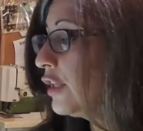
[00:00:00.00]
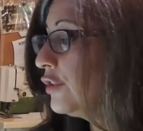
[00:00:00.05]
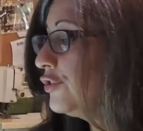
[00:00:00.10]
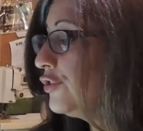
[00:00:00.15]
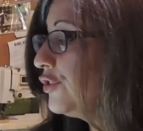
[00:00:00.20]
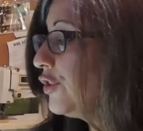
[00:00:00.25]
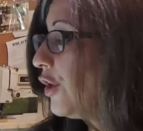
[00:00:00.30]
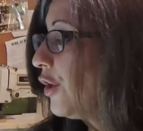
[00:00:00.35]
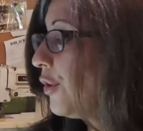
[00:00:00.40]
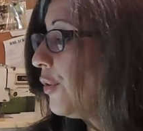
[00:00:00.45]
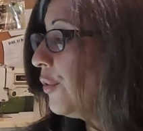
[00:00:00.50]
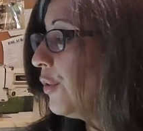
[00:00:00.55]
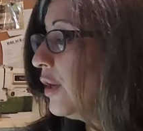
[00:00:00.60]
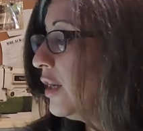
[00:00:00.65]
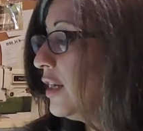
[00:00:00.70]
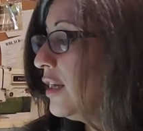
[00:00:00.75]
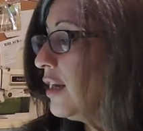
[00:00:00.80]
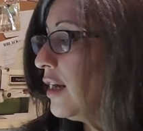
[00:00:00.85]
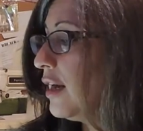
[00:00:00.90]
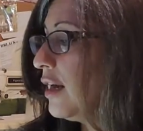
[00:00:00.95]
So
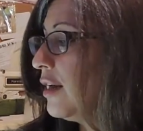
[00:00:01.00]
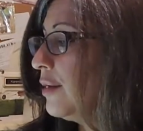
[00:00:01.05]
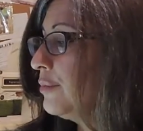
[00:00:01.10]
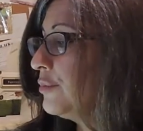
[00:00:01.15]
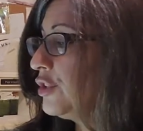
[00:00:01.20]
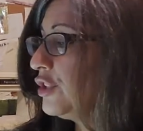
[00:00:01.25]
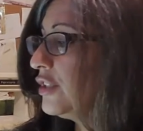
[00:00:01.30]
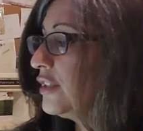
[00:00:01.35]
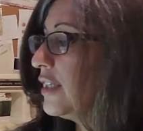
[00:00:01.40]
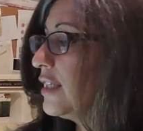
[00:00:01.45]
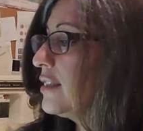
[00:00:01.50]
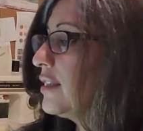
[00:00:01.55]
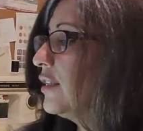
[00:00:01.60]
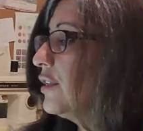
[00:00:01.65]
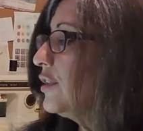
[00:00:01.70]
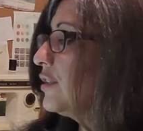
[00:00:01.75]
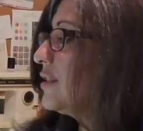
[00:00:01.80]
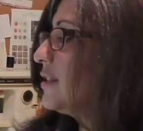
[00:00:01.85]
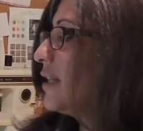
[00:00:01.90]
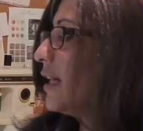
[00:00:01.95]
she does a
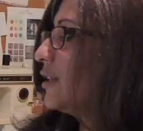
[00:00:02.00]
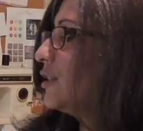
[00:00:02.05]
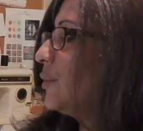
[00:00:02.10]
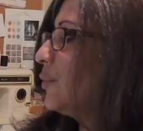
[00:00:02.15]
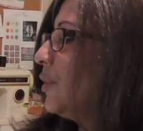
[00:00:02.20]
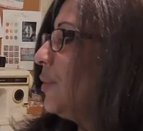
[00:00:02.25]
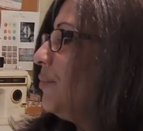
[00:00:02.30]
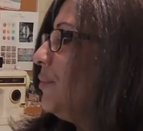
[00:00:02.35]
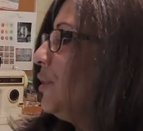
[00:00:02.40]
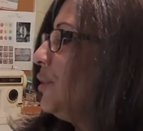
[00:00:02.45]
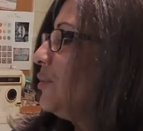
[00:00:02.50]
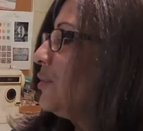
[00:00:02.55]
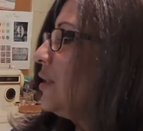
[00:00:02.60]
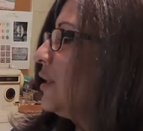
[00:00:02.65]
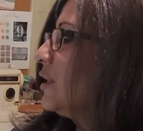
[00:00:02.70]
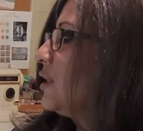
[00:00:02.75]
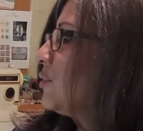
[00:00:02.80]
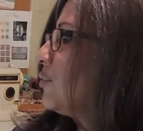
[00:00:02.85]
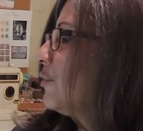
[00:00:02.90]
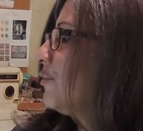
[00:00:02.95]
little section with
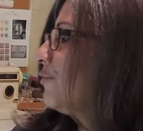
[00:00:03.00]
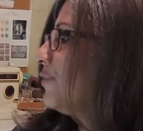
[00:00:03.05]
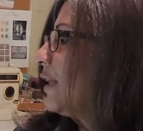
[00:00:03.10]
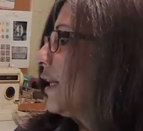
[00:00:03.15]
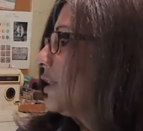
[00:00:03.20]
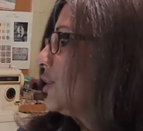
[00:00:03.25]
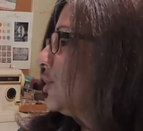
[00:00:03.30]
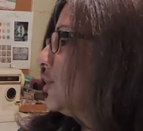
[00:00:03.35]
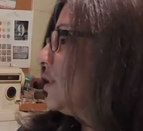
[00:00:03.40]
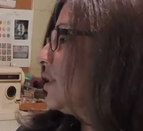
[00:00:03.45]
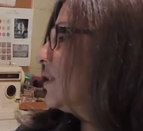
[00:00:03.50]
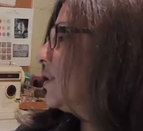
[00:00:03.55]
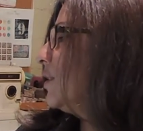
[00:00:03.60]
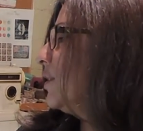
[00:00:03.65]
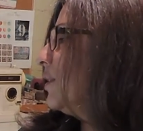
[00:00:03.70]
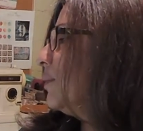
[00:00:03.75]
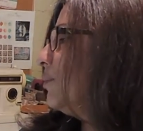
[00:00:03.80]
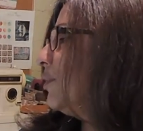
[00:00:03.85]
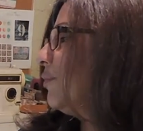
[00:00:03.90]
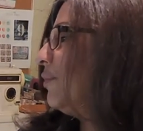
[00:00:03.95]
musings, reflections,
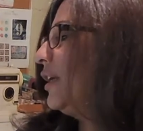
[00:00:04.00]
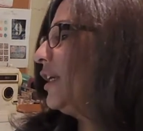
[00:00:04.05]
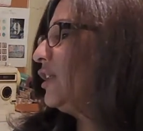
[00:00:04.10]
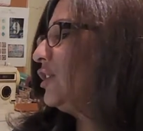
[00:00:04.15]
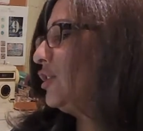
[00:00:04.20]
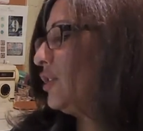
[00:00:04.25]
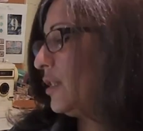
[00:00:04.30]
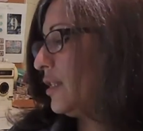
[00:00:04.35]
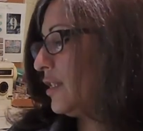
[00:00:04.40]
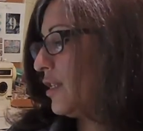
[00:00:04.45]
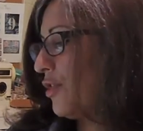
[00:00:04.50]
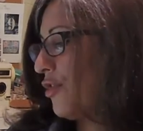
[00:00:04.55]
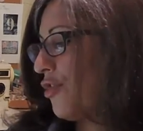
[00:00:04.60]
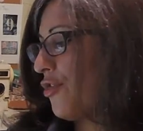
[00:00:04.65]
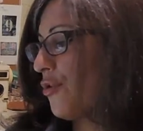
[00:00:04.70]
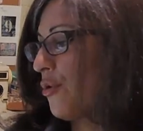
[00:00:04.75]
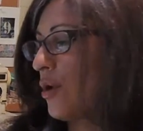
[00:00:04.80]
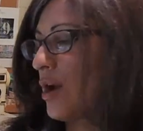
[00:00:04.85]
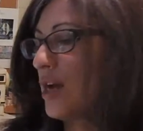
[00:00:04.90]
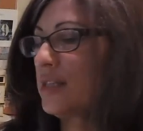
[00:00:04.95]
deliberations, and
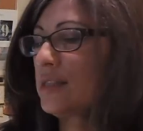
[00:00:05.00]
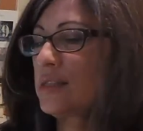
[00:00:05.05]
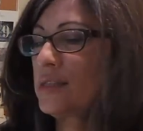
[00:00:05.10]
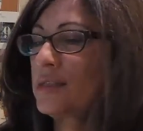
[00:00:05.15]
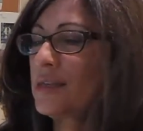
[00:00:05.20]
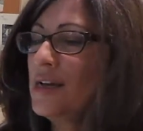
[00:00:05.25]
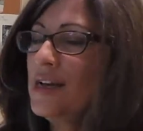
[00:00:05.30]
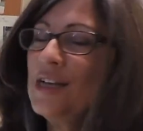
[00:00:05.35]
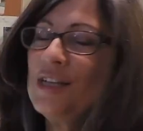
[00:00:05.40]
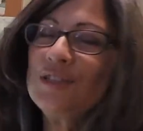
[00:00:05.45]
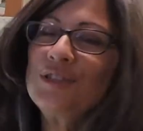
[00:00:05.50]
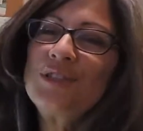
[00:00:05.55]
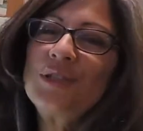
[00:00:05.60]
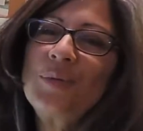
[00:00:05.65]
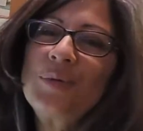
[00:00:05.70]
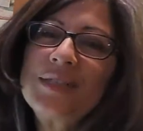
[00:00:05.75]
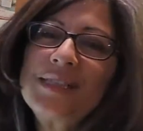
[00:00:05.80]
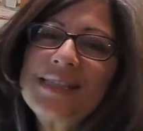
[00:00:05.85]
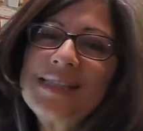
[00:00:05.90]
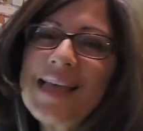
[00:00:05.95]
thoughts.
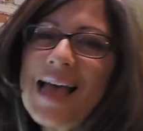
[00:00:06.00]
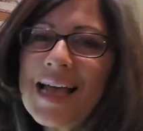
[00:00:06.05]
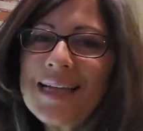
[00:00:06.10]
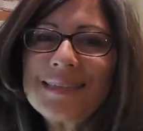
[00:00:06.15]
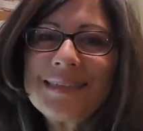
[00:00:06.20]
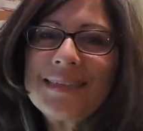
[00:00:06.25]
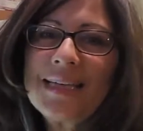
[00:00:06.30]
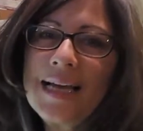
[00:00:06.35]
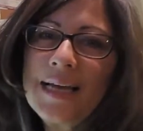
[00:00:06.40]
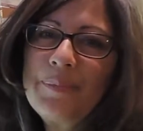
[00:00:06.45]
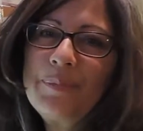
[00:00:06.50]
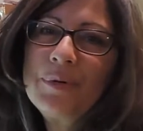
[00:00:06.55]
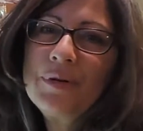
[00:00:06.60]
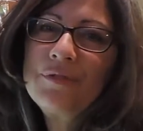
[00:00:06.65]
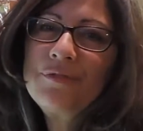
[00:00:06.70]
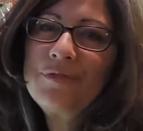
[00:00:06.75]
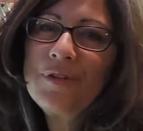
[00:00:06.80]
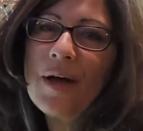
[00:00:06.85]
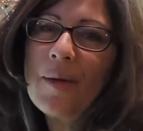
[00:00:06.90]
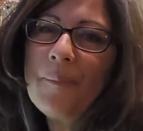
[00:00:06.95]
So it's that type
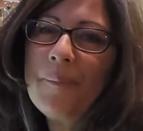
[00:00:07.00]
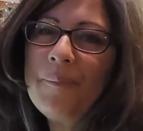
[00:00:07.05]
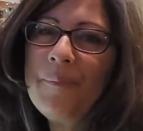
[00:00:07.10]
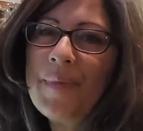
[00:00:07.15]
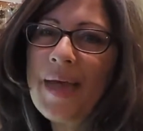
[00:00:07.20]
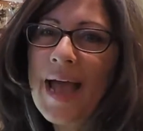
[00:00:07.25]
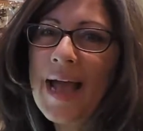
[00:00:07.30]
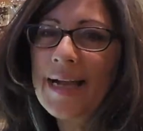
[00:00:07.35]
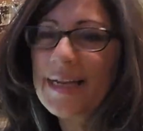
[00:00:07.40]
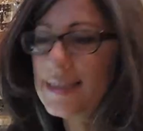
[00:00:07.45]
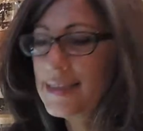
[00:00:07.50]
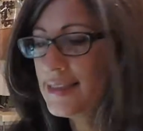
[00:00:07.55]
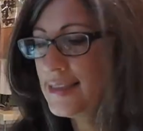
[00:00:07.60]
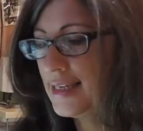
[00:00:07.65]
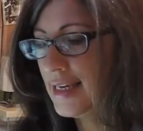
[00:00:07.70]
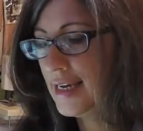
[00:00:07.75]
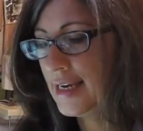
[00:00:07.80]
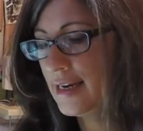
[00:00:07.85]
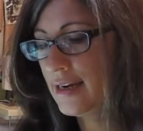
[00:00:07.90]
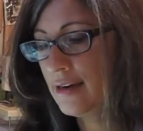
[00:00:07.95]
of
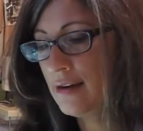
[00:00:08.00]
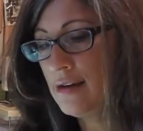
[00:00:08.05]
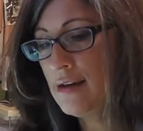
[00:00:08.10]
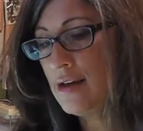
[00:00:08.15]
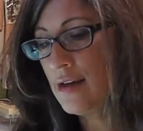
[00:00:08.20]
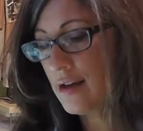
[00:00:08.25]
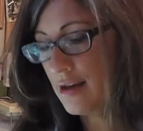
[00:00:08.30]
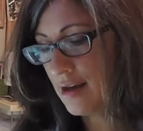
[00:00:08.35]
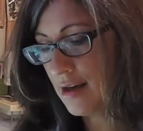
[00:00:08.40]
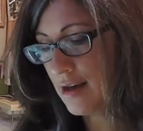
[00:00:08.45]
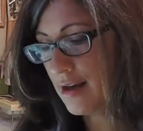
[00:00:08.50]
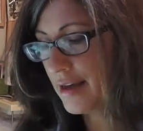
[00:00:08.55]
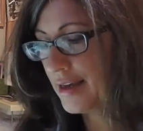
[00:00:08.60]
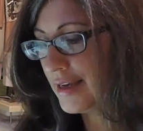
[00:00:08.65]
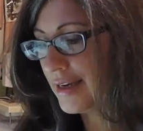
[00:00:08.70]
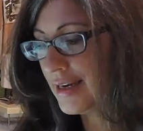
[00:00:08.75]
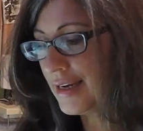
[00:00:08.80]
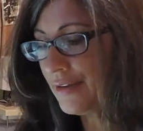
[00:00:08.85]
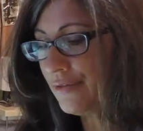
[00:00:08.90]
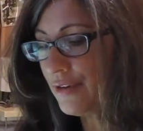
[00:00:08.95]
magazine.
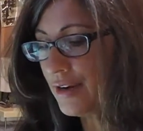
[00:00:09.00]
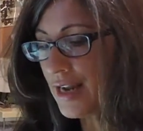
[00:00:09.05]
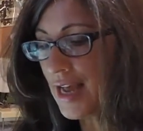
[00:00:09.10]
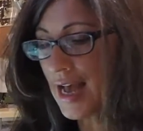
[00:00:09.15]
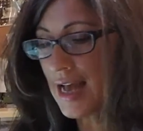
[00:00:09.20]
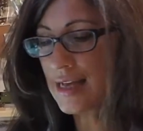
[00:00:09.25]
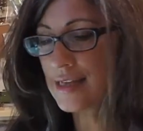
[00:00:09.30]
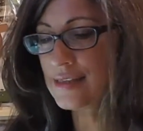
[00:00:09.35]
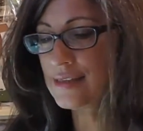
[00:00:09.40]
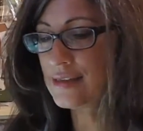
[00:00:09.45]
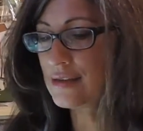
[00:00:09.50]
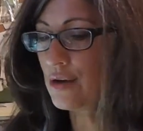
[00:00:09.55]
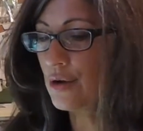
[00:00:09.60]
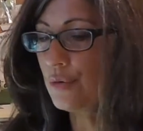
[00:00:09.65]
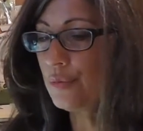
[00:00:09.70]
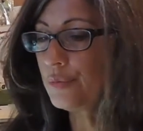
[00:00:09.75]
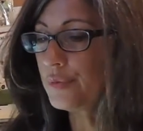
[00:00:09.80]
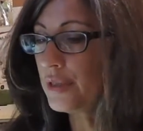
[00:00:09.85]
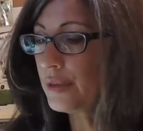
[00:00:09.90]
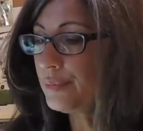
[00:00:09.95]
It even has,
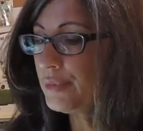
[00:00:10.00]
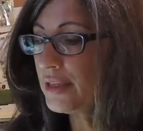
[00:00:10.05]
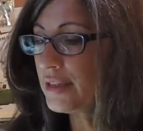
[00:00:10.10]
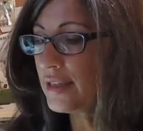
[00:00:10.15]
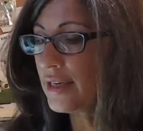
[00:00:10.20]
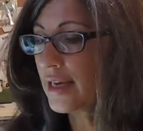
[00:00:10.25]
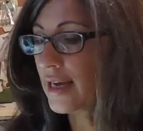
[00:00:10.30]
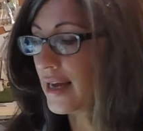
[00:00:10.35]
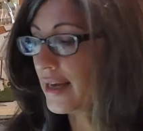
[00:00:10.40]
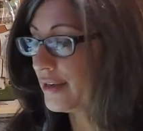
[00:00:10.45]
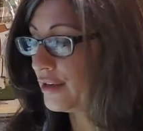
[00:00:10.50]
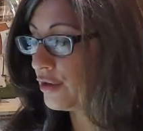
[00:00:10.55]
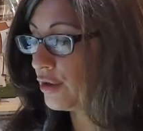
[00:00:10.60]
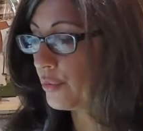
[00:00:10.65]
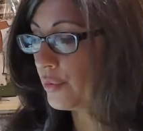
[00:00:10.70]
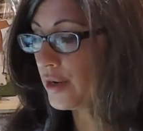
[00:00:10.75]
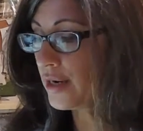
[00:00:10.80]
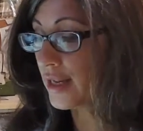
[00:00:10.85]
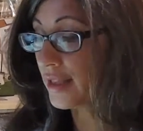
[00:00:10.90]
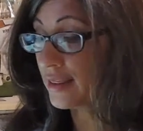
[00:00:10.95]
let me think. You
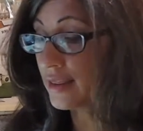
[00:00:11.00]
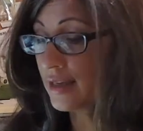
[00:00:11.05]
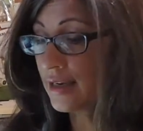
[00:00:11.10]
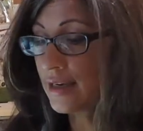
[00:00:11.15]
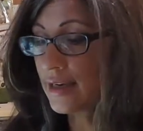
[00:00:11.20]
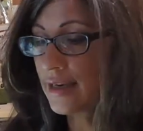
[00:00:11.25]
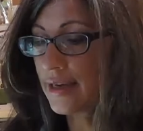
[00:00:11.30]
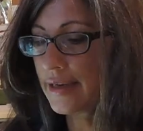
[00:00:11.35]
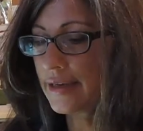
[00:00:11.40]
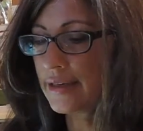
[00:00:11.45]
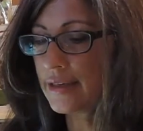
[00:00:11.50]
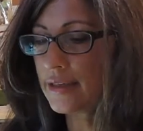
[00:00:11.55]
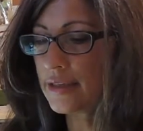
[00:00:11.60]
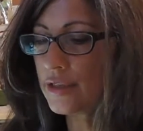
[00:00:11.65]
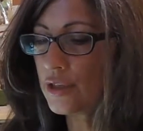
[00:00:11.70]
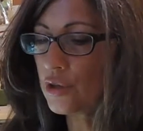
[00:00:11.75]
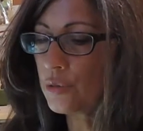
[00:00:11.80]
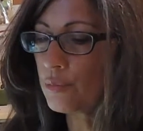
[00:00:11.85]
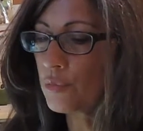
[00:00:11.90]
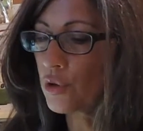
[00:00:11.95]
know what? I think I
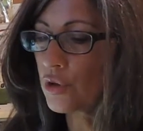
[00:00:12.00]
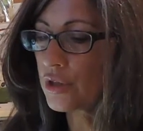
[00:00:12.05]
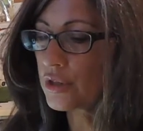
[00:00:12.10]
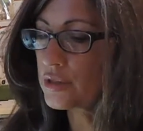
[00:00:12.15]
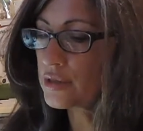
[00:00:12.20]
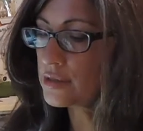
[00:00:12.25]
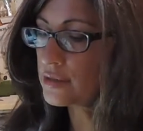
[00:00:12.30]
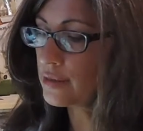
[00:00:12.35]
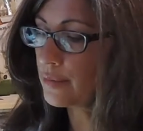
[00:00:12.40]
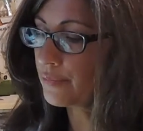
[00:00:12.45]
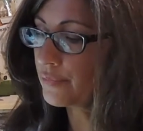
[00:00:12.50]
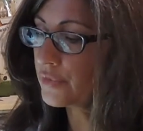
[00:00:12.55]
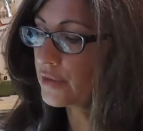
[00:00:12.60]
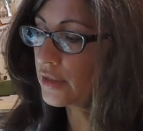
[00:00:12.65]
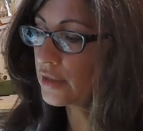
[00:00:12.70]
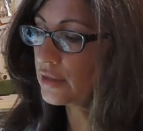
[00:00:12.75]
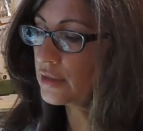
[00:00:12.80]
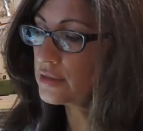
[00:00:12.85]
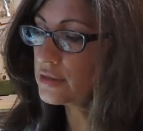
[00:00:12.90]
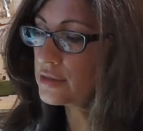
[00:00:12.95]
earmarked
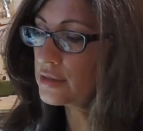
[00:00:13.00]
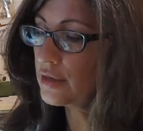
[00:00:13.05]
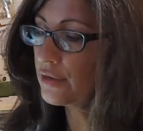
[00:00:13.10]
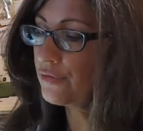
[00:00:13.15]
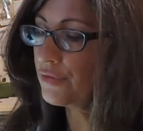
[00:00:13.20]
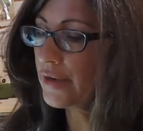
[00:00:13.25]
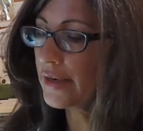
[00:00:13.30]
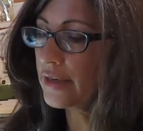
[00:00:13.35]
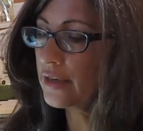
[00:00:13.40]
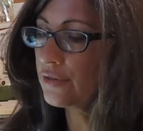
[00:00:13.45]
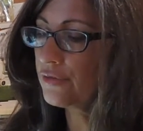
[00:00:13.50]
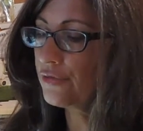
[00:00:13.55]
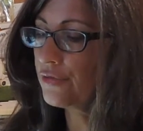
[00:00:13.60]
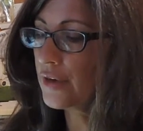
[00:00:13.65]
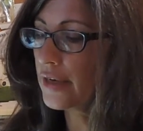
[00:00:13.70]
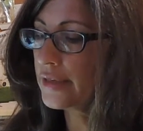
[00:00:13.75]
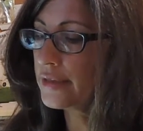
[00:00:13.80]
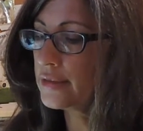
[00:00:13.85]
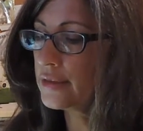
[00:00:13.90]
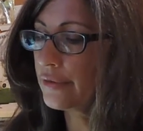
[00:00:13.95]
something. Let's see if I could
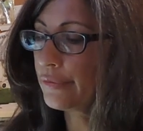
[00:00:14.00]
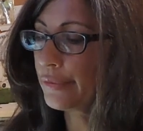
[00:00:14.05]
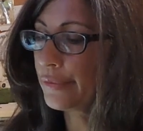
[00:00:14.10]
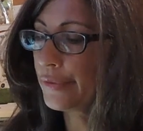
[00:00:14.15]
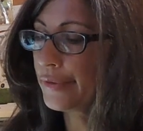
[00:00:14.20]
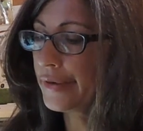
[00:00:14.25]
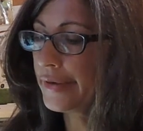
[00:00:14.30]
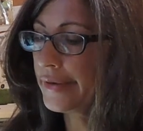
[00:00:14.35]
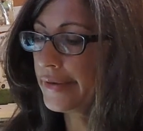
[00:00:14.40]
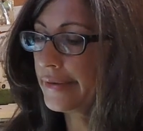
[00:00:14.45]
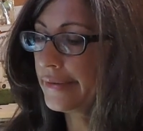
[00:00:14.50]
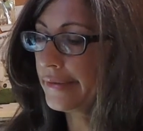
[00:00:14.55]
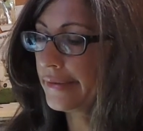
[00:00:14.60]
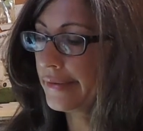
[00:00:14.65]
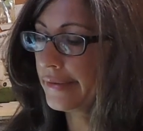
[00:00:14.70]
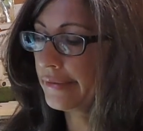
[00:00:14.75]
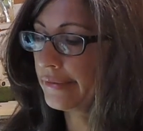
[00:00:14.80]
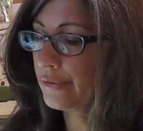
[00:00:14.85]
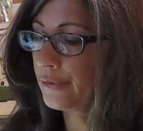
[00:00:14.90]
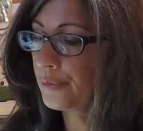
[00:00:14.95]
find it right
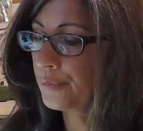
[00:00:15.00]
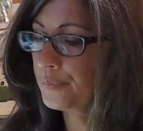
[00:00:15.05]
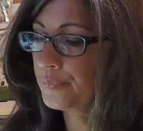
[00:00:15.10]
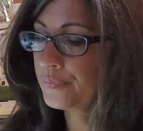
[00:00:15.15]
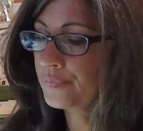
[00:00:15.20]
now.